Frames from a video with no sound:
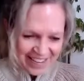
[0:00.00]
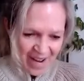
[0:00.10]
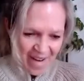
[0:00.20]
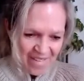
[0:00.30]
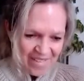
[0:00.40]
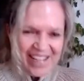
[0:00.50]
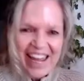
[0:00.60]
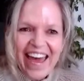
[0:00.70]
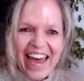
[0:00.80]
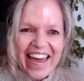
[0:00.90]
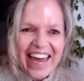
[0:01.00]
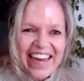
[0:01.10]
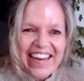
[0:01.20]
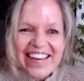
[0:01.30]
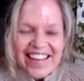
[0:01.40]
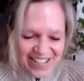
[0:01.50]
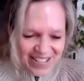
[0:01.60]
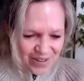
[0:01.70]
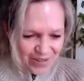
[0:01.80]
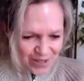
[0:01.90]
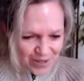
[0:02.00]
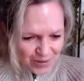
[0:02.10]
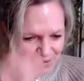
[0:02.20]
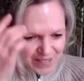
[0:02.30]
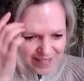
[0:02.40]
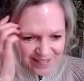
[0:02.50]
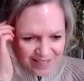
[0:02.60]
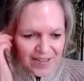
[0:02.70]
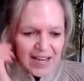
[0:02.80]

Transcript: Okay, so Susan,